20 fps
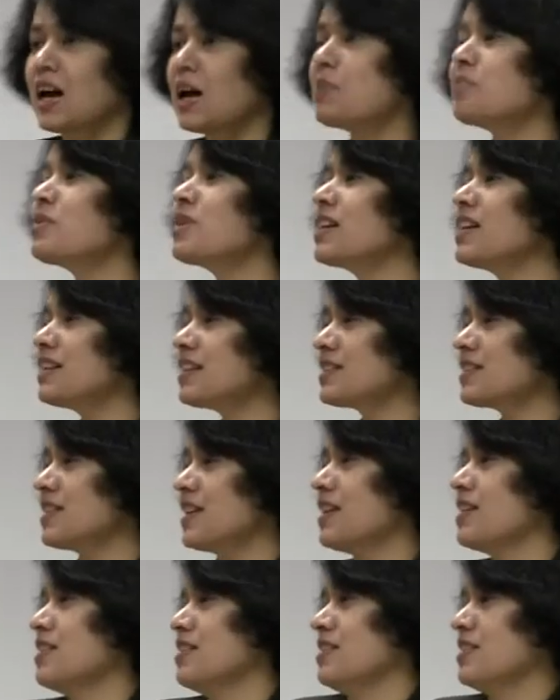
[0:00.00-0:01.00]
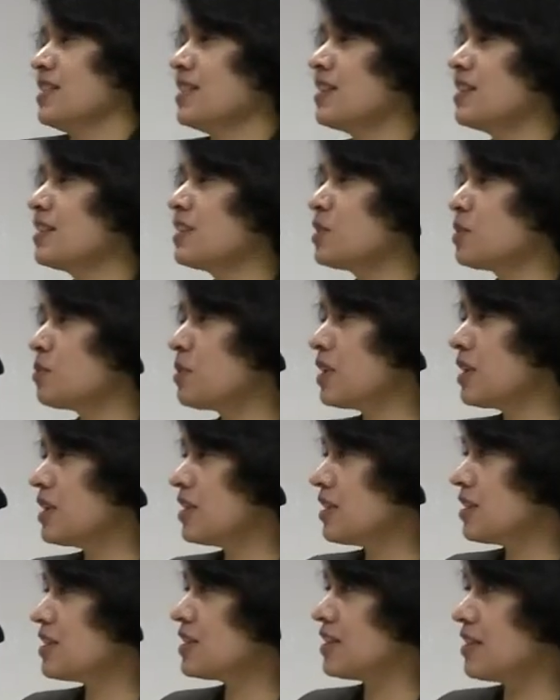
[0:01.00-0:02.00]
I'm really excited to be
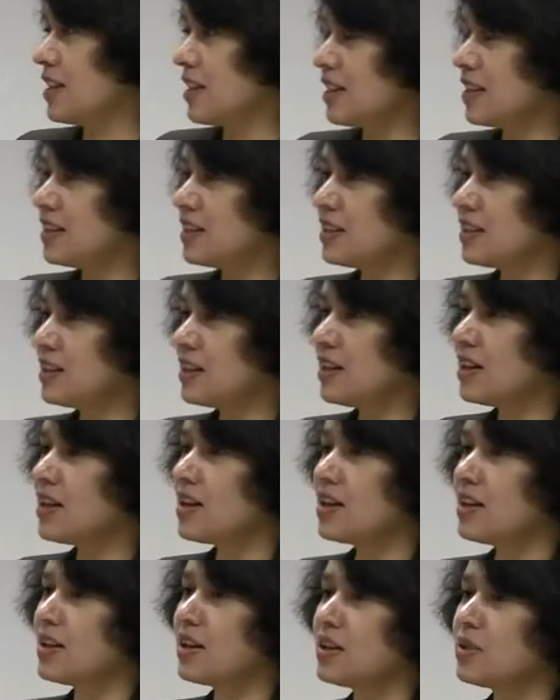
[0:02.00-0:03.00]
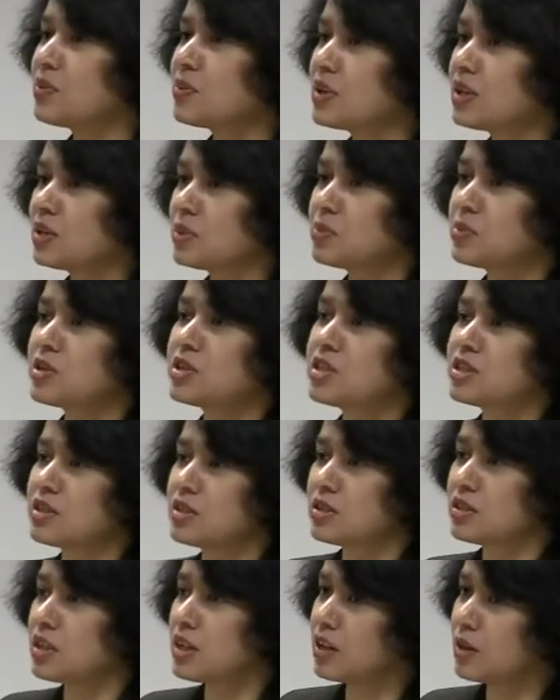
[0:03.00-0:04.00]
here tonight, and I really
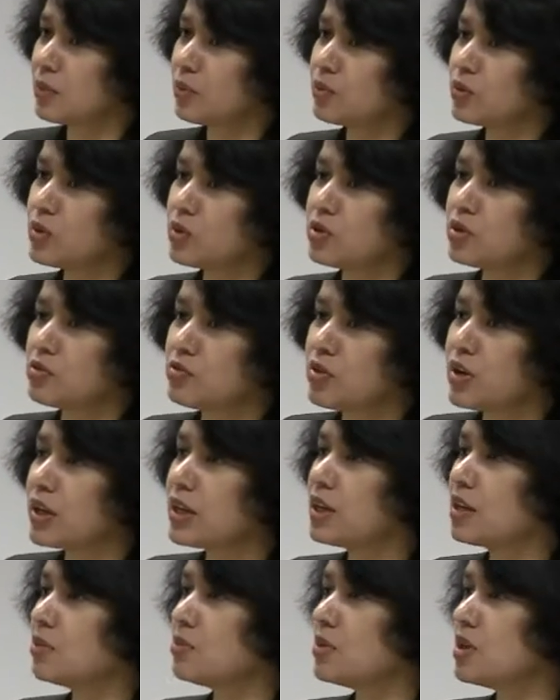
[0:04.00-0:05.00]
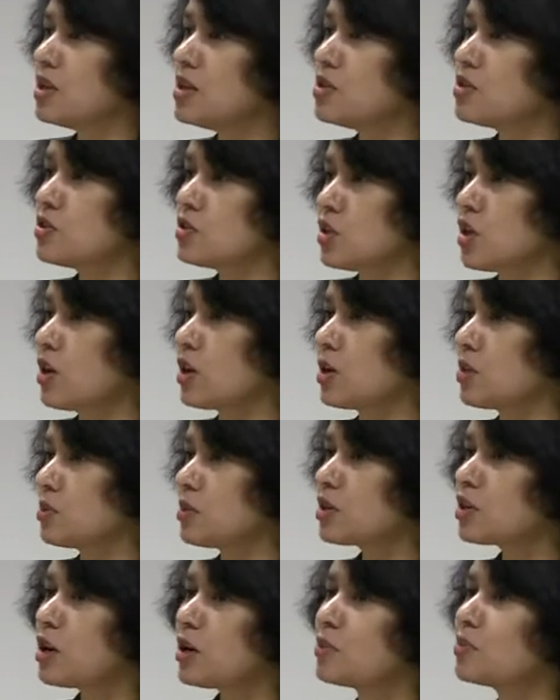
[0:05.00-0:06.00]
appreciate your inviting me to talk
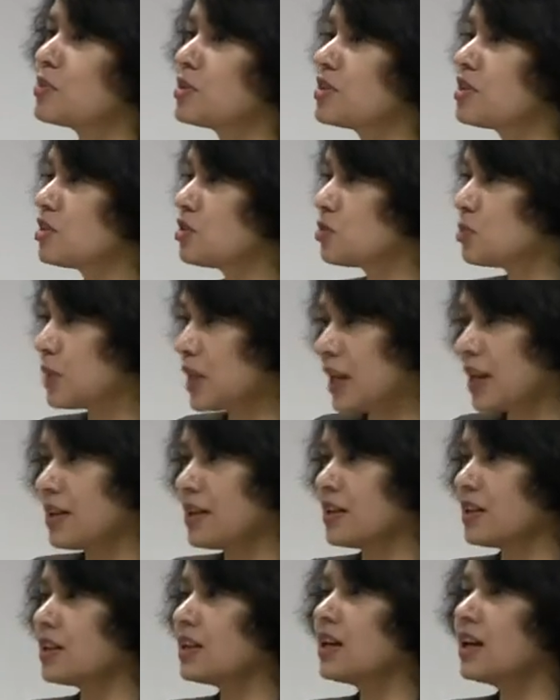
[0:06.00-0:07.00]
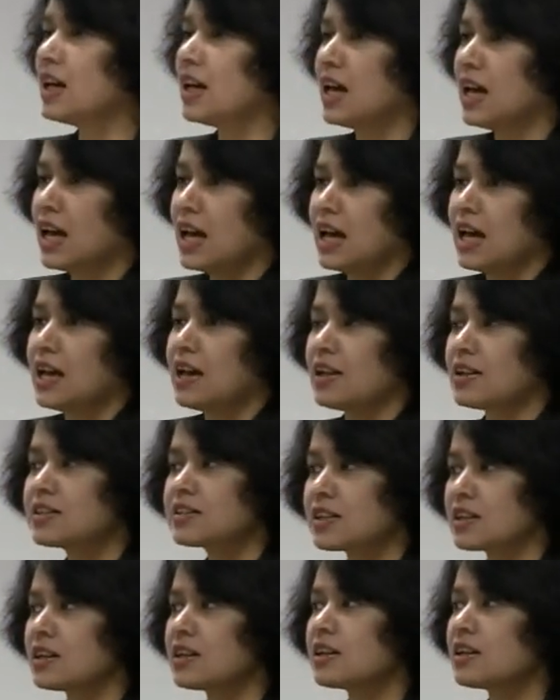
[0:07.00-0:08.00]
about comprehensive planning.
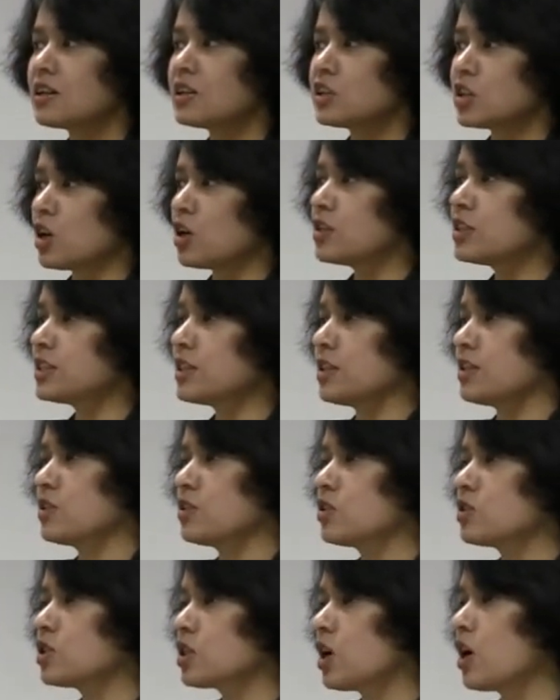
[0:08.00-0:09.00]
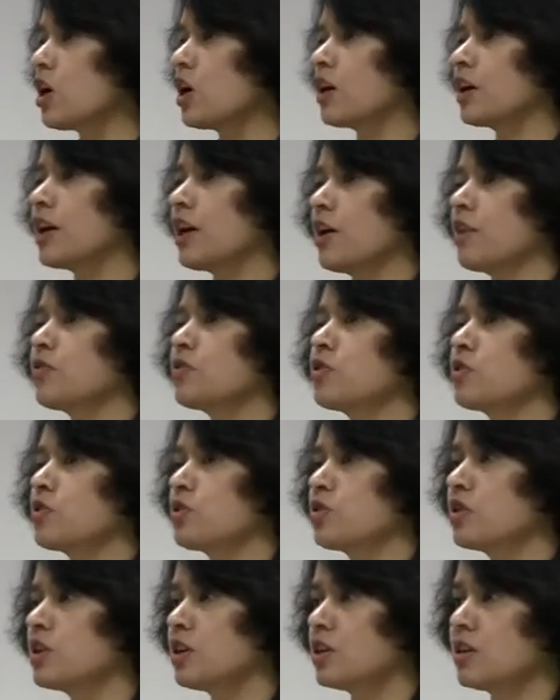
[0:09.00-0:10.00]
It's a little daunting to talk
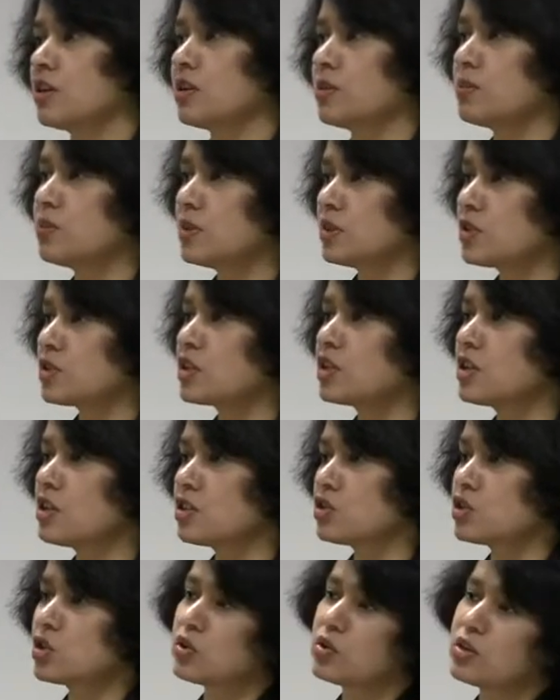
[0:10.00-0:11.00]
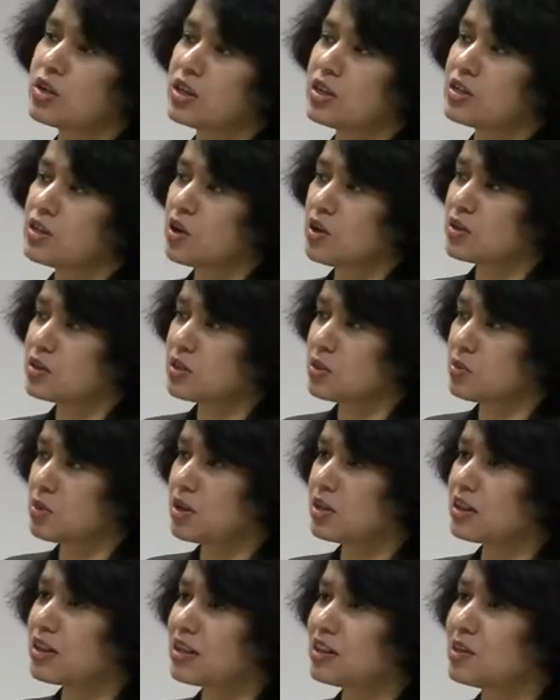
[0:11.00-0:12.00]
after a city attorney talks
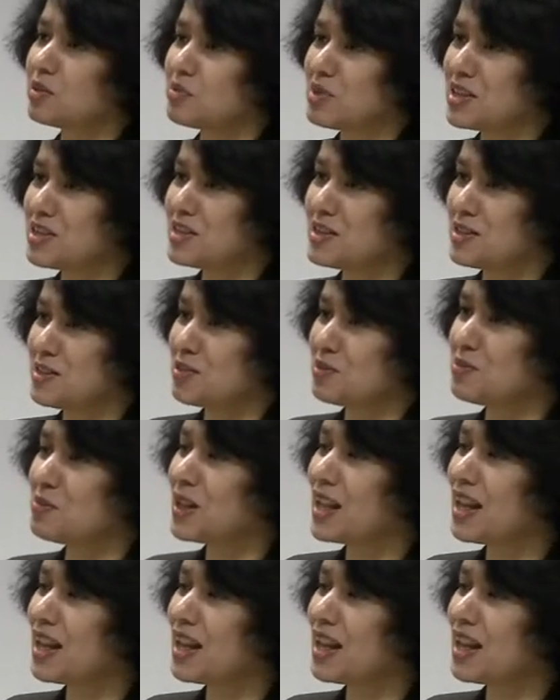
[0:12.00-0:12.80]
about legal basis of